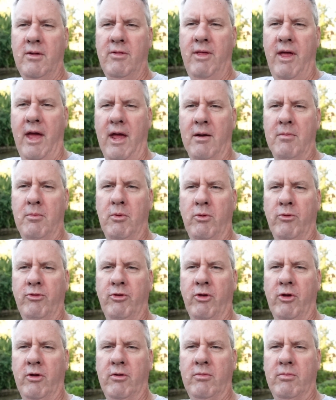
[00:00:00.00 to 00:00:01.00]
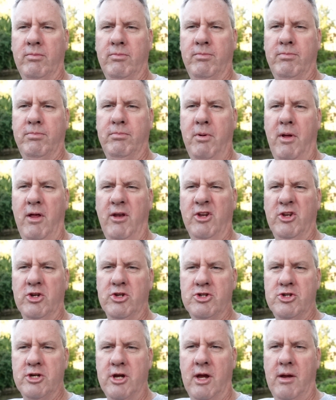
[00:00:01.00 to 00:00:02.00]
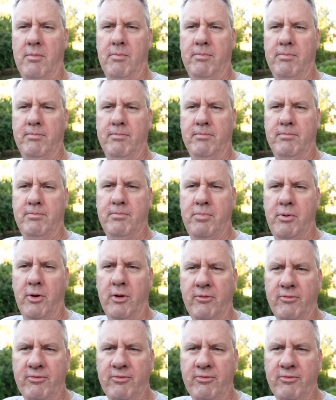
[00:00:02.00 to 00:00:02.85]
The animals look in good shape, pretty